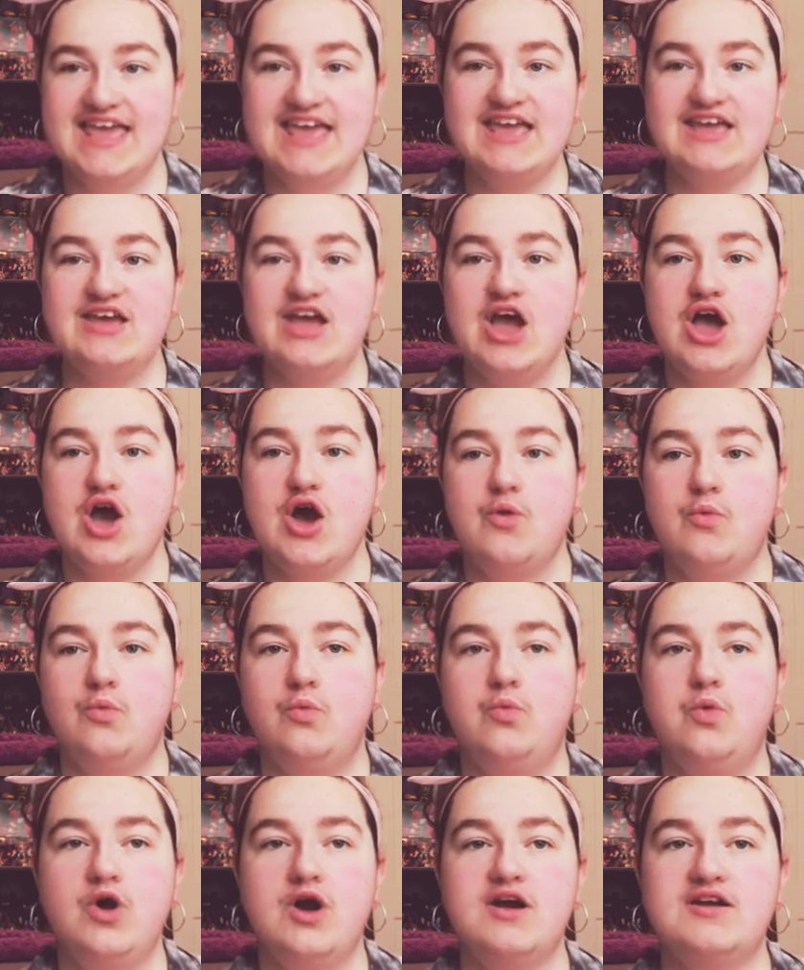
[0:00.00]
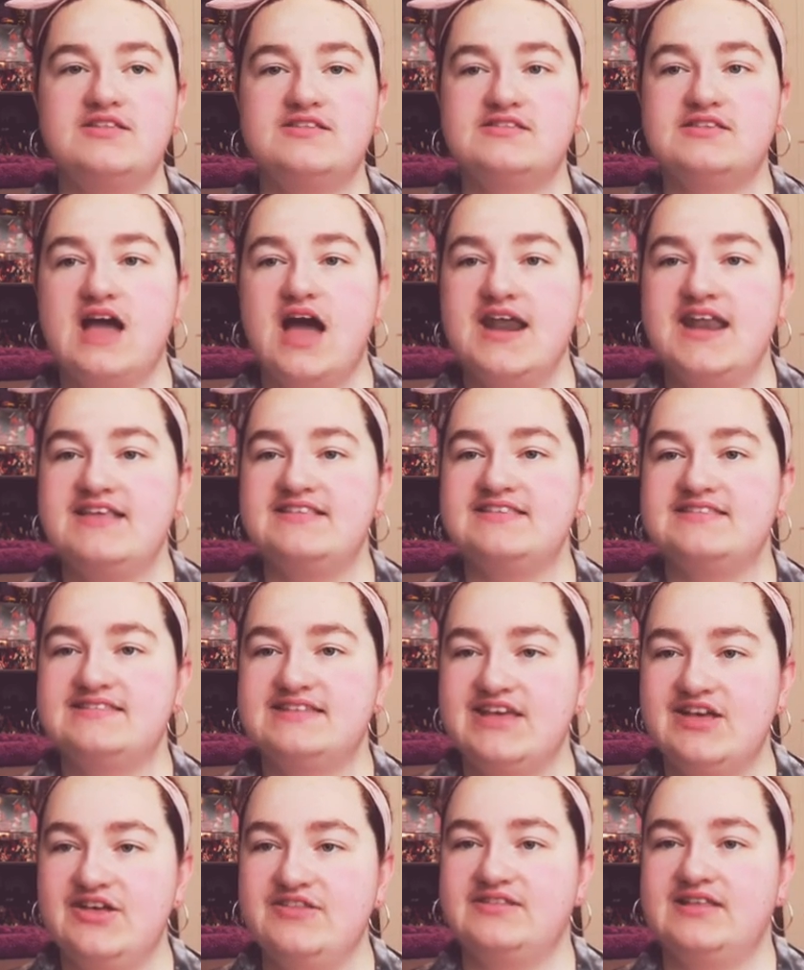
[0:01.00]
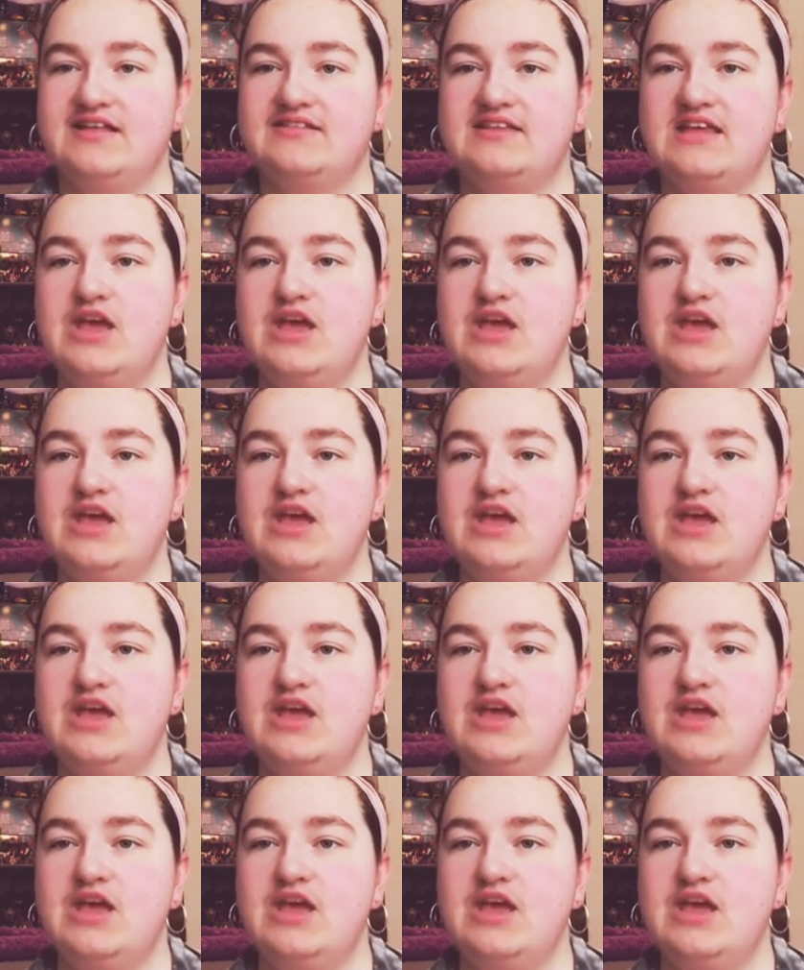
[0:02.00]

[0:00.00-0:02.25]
He works on his skill sets.